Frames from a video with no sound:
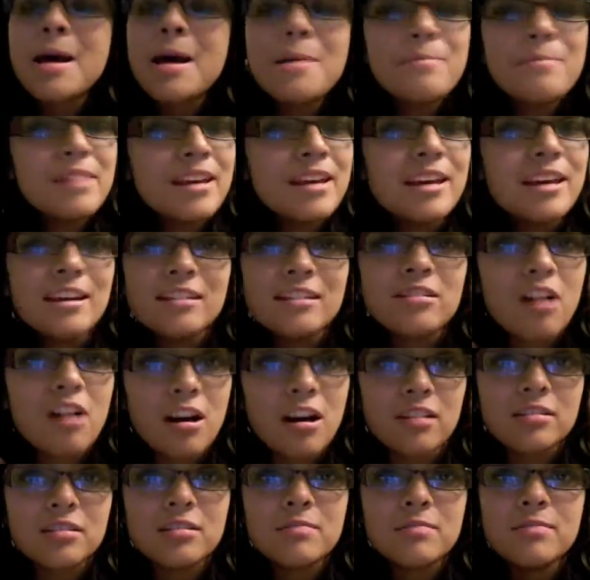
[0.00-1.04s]
but he is
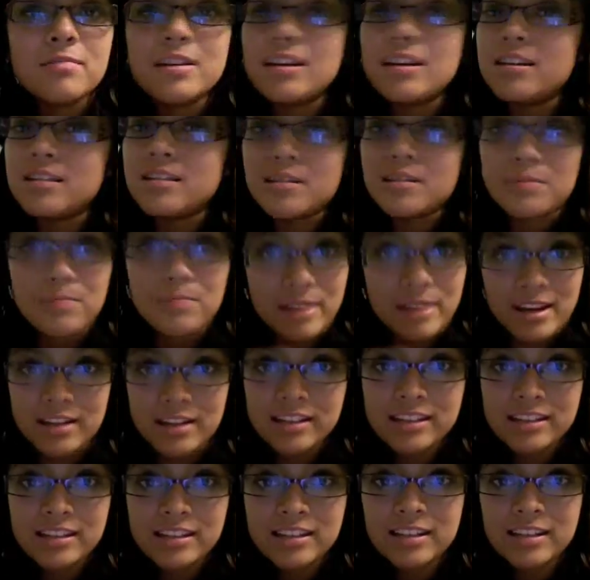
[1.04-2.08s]
awesome. He is the
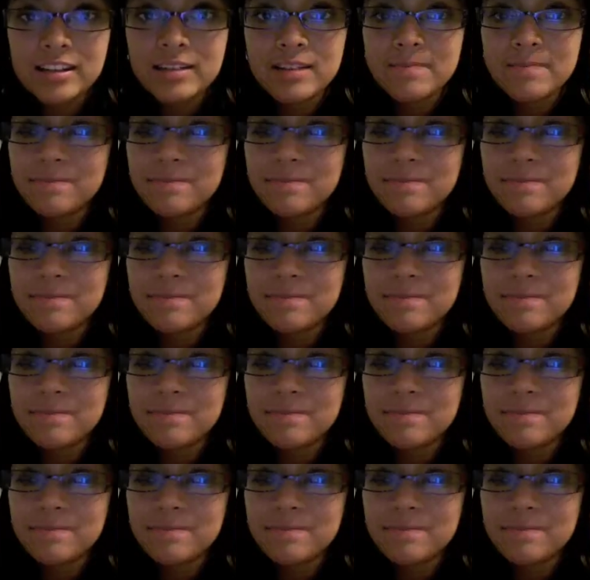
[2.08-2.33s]
best.